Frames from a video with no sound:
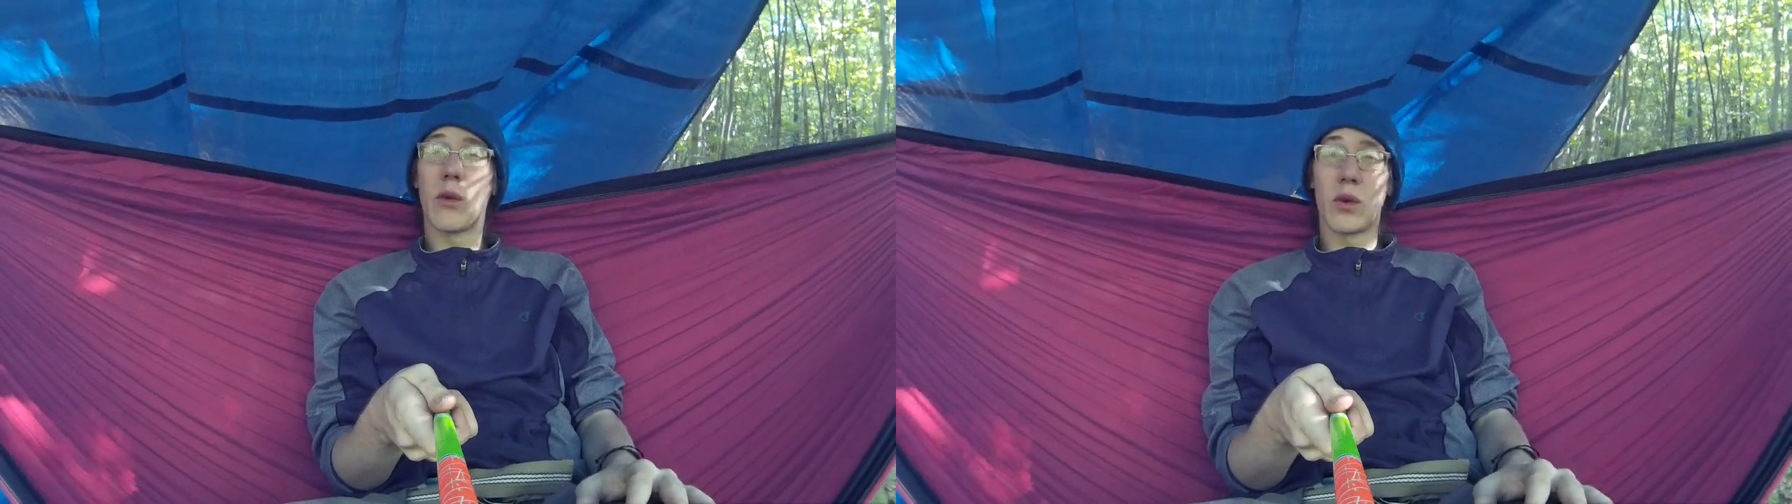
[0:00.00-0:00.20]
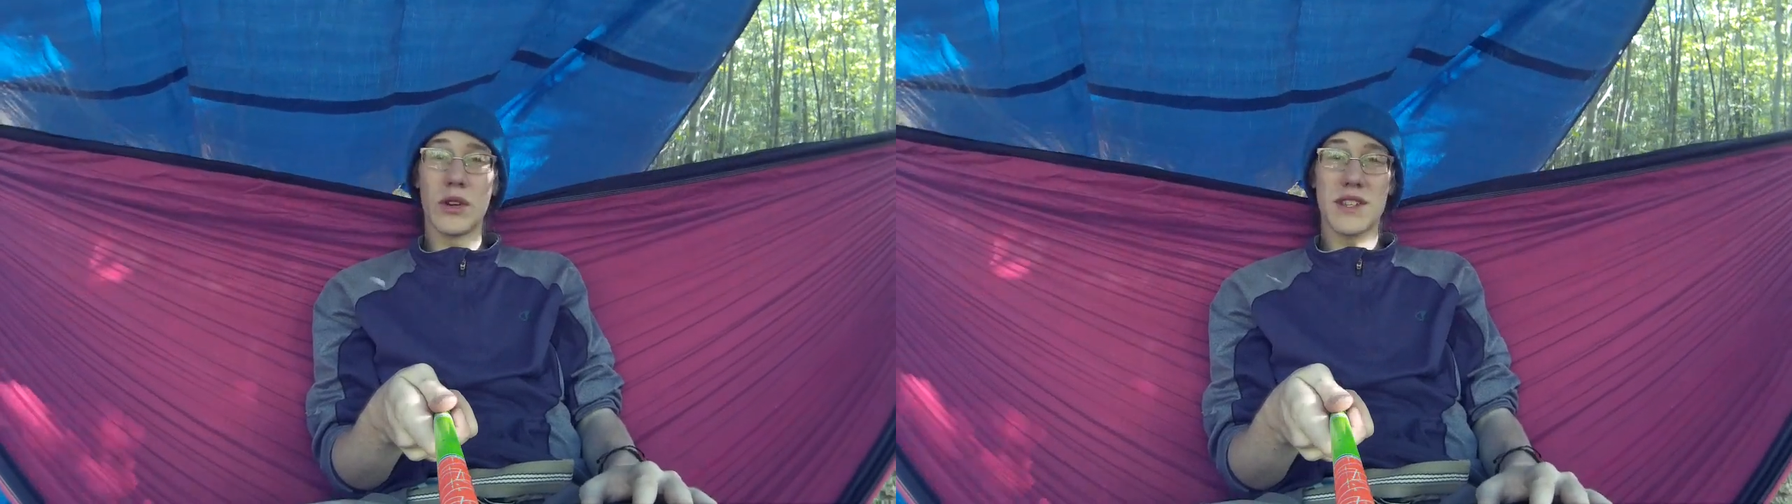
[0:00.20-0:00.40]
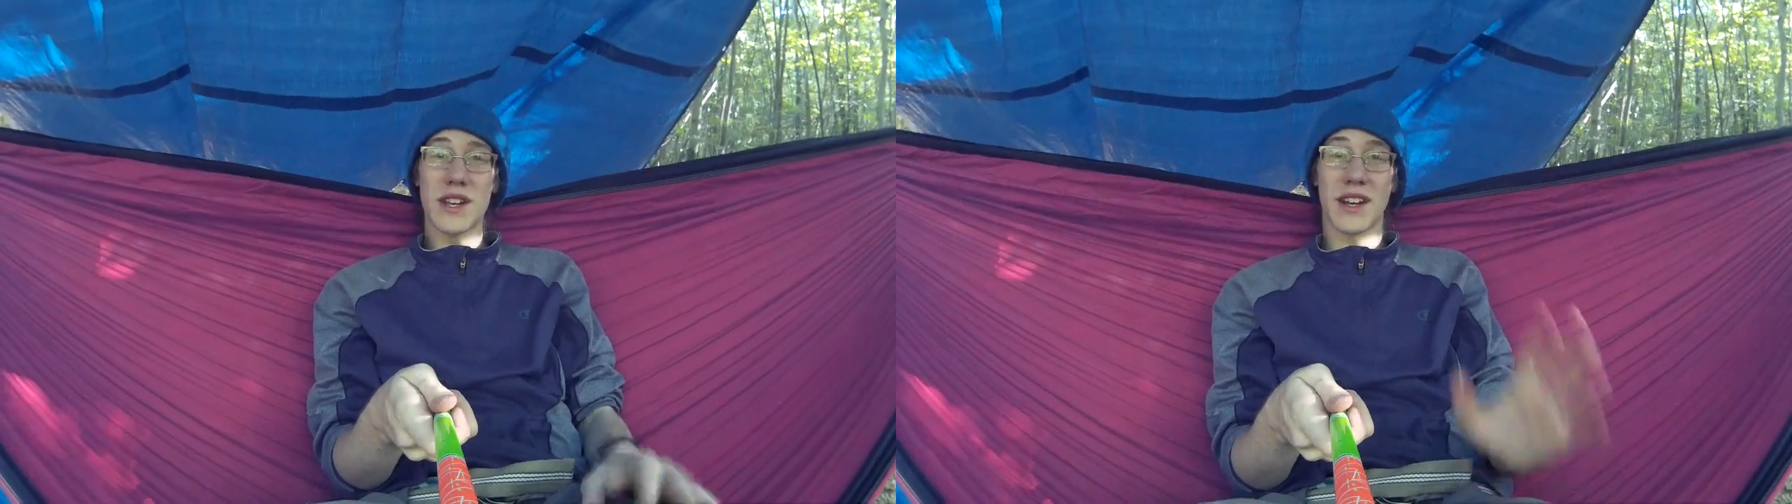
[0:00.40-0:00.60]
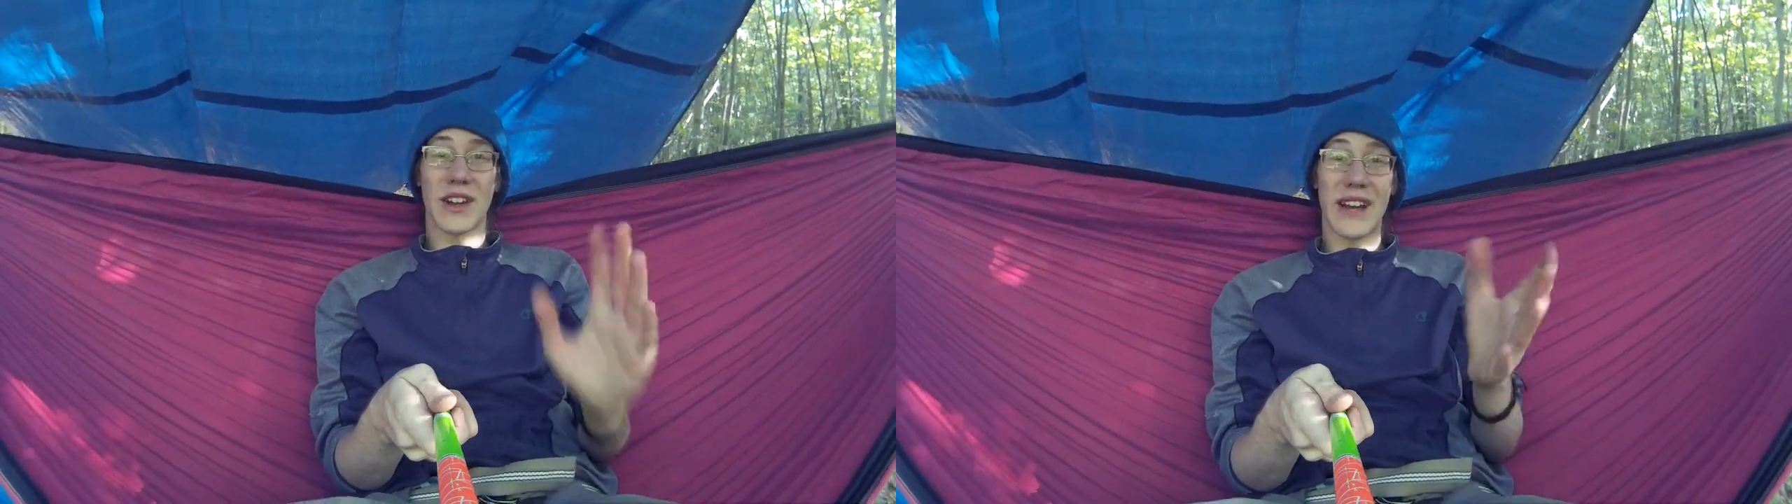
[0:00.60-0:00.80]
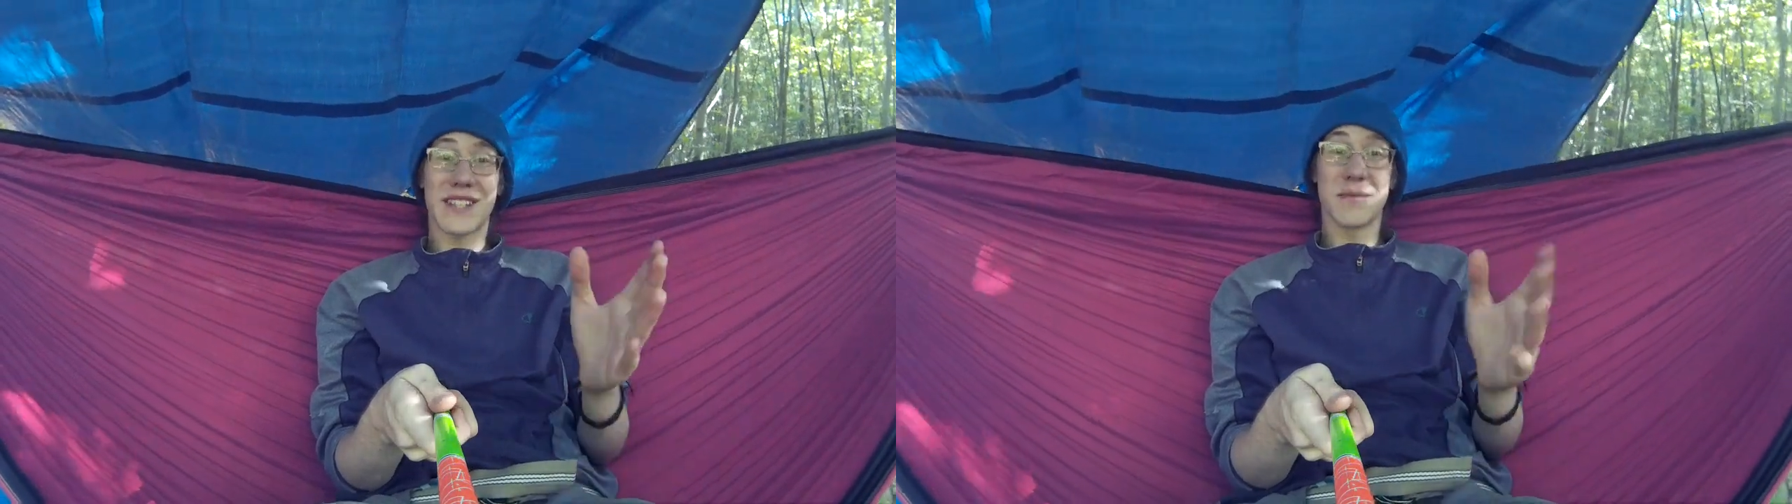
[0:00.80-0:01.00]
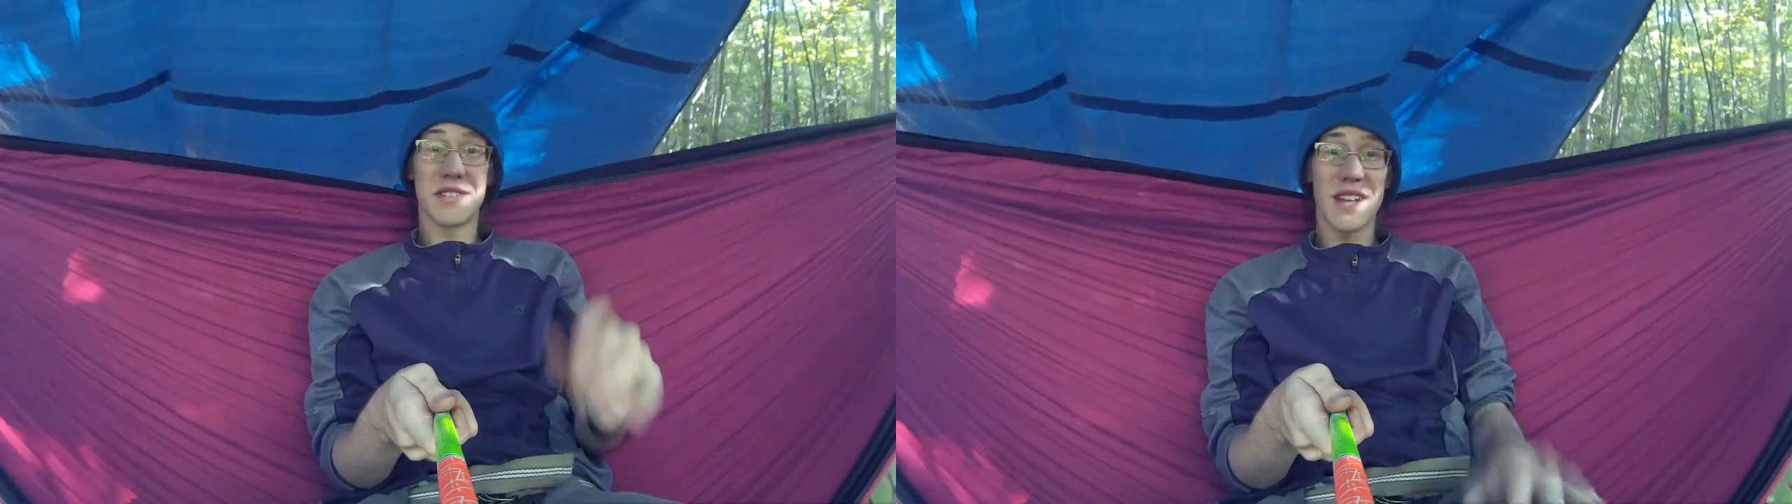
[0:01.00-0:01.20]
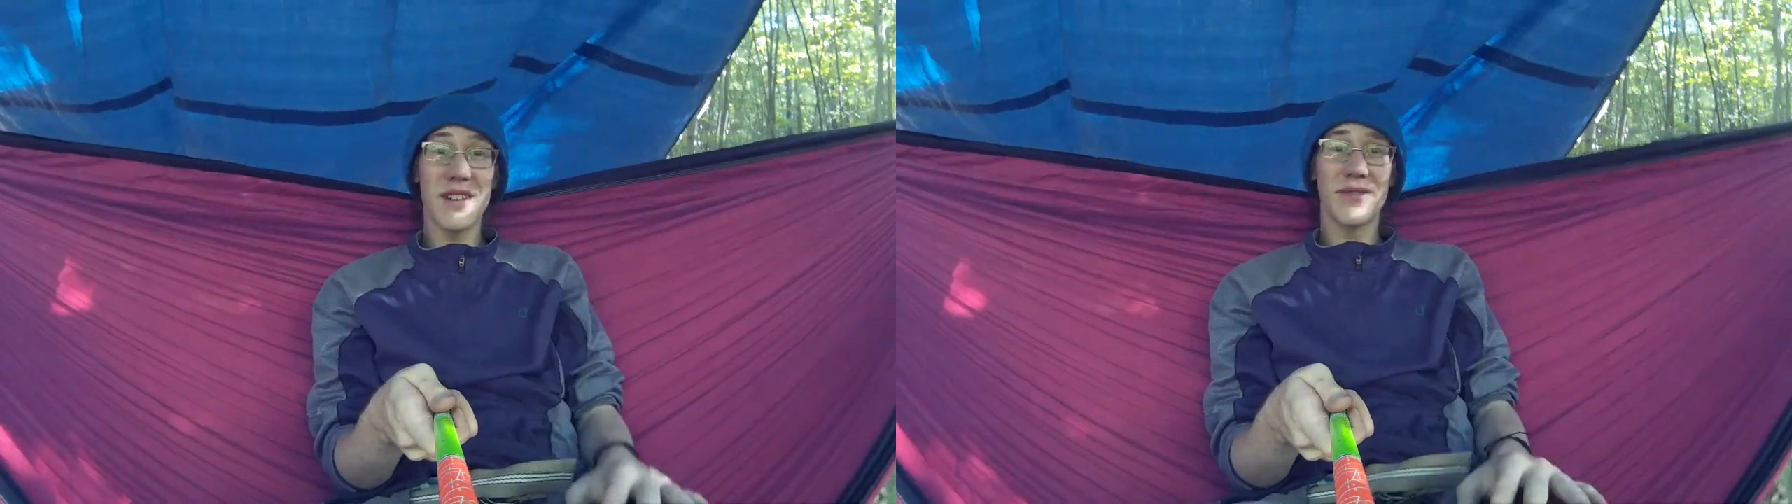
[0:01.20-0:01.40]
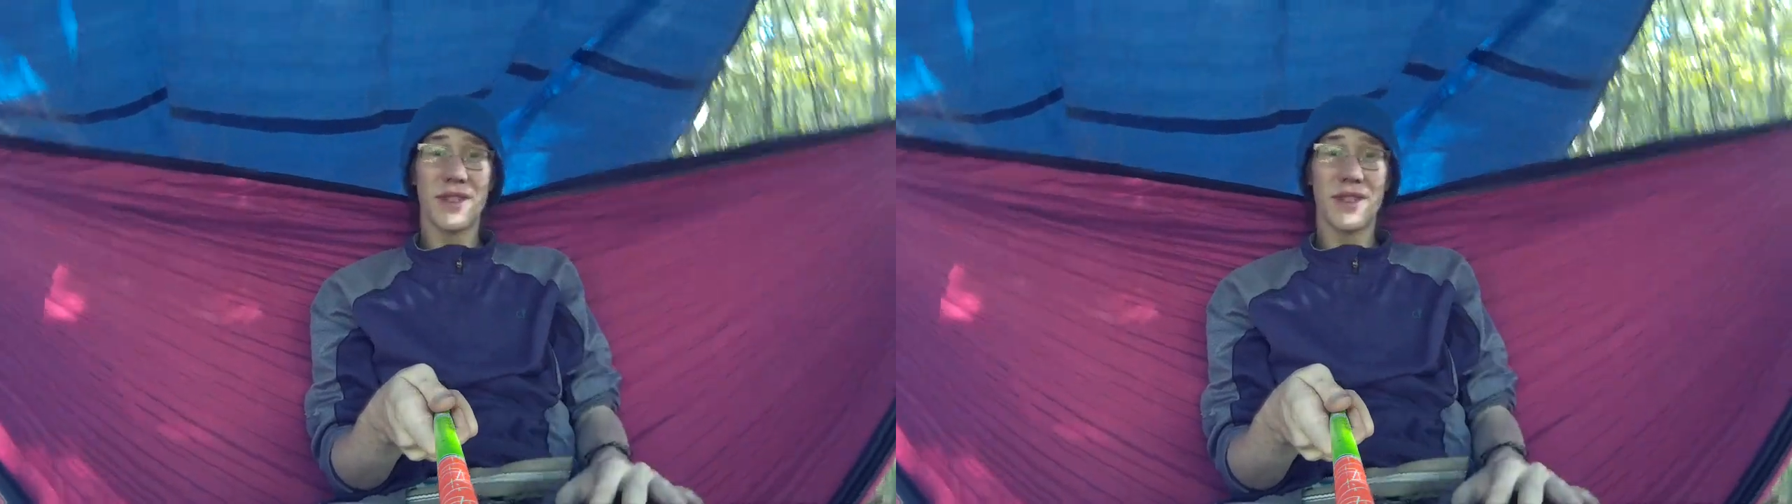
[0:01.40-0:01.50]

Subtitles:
woods and collect some stuff